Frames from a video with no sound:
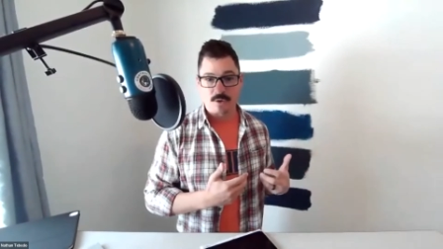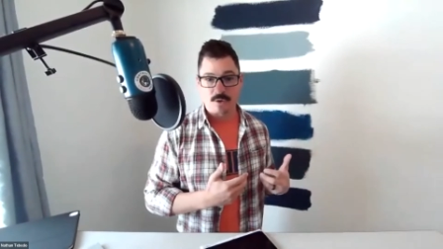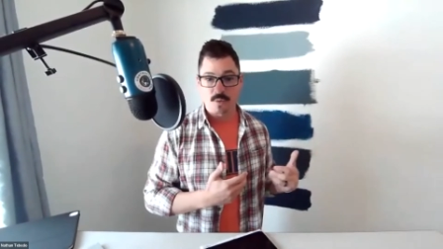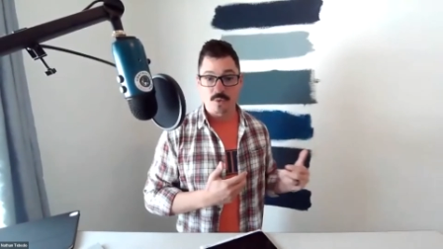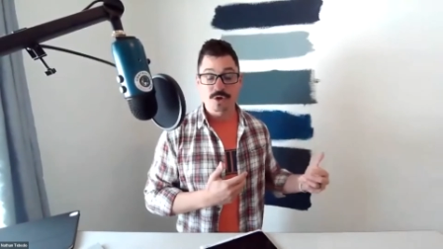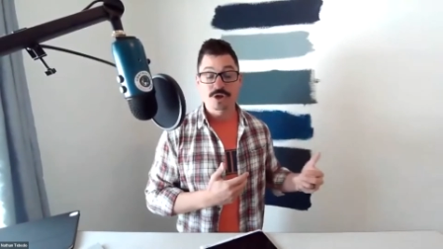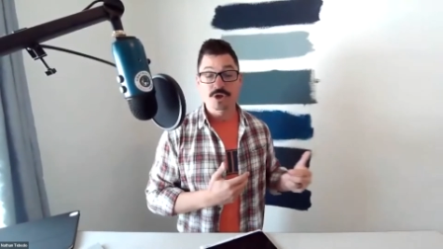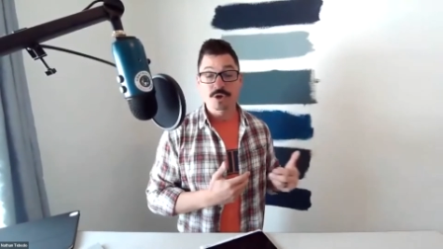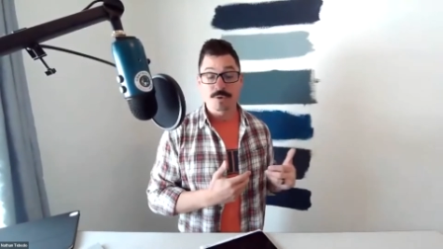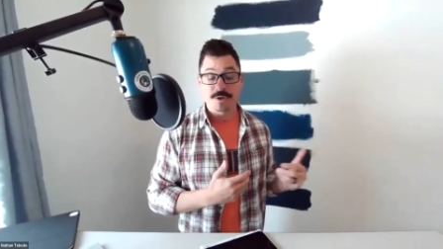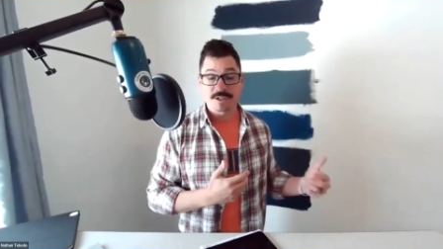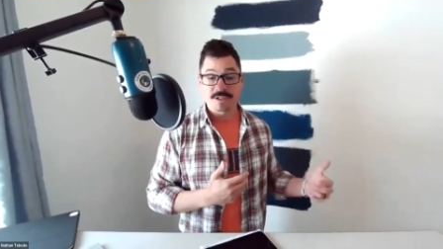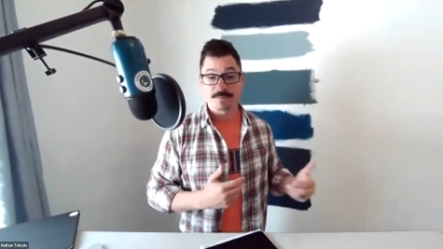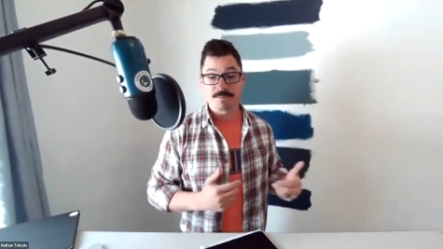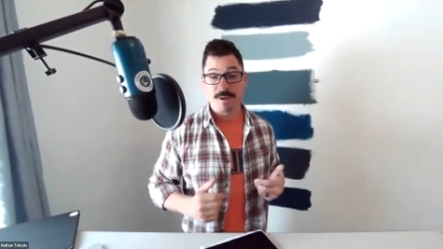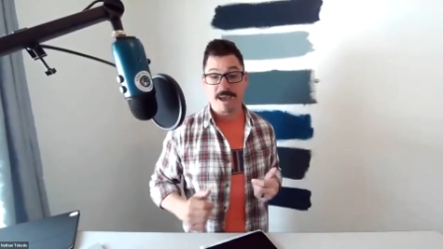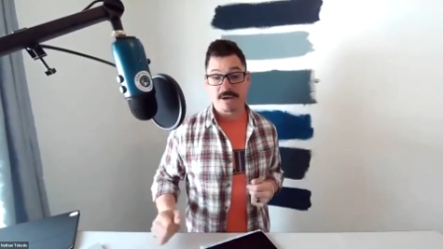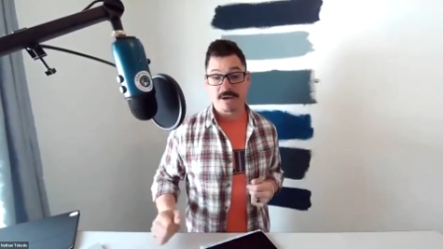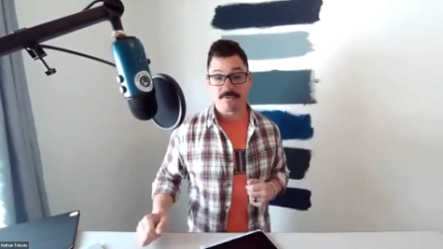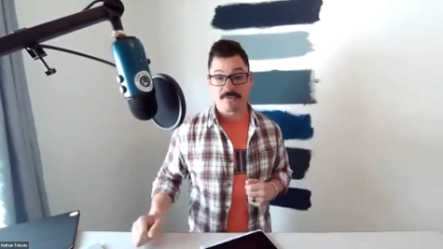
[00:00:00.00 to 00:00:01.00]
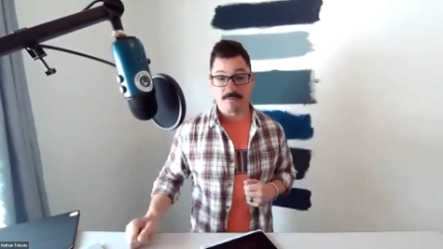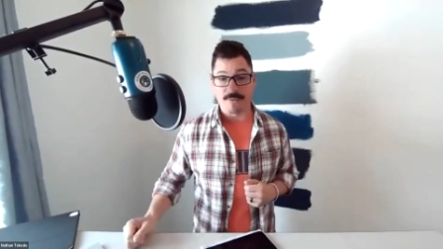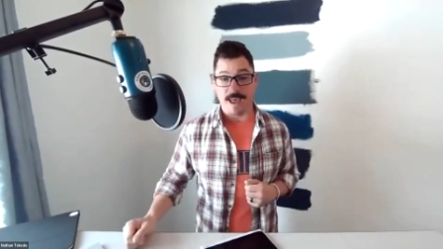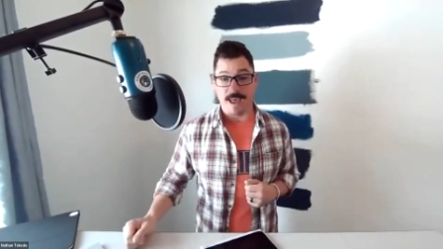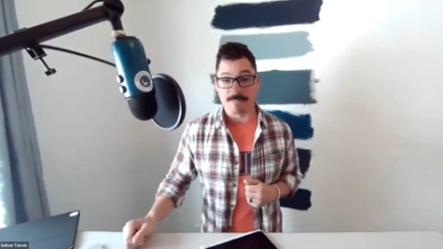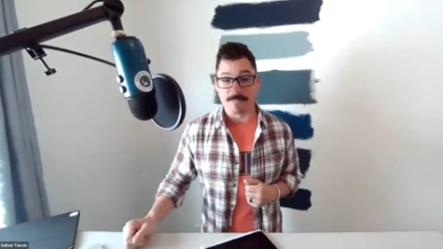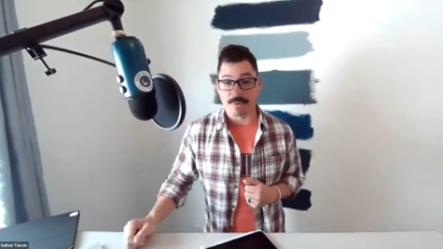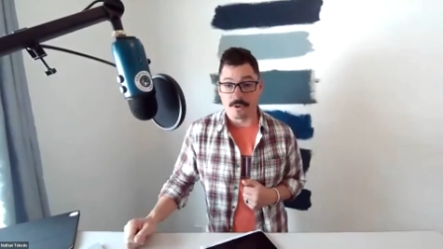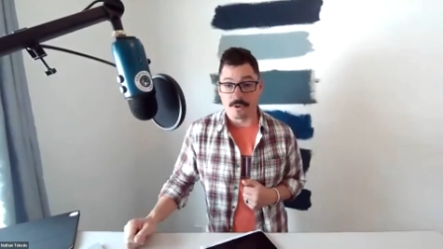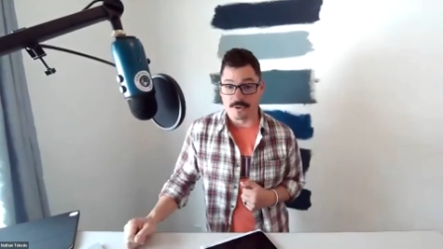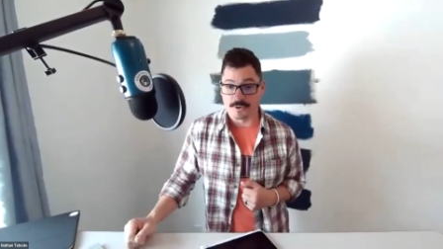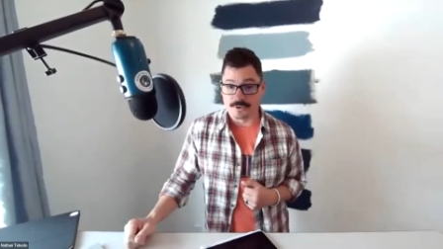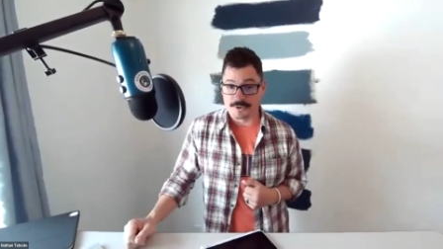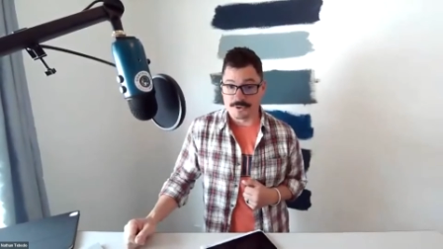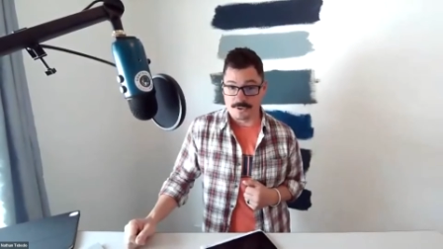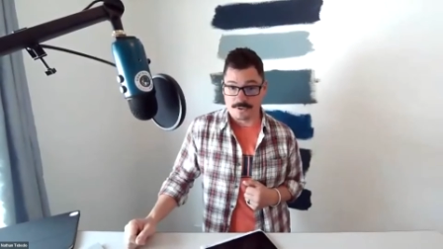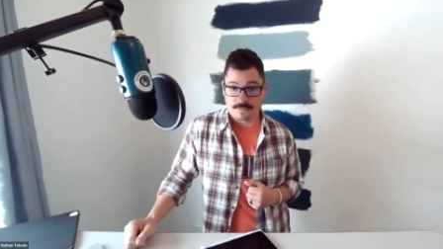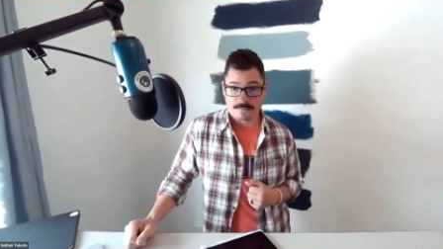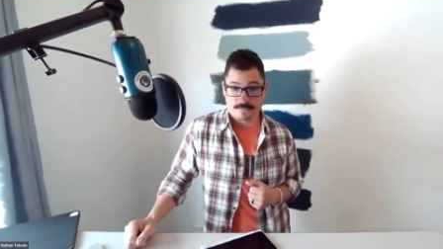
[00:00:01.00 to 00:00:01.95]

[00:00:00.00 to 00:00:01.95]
would you expect from that person?